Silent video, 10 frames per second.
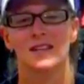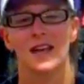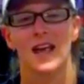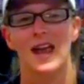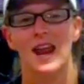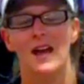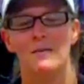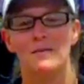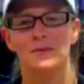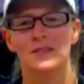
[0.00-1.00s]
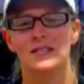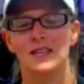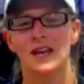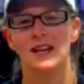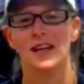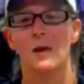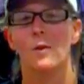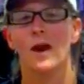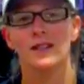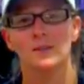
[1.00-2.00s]
and I decided that I
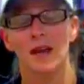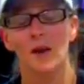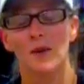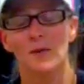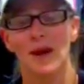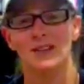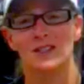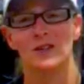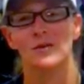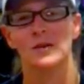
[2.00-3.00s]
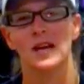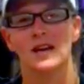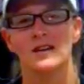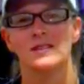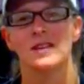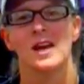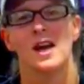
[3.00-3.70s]
wanted to become an ambassador because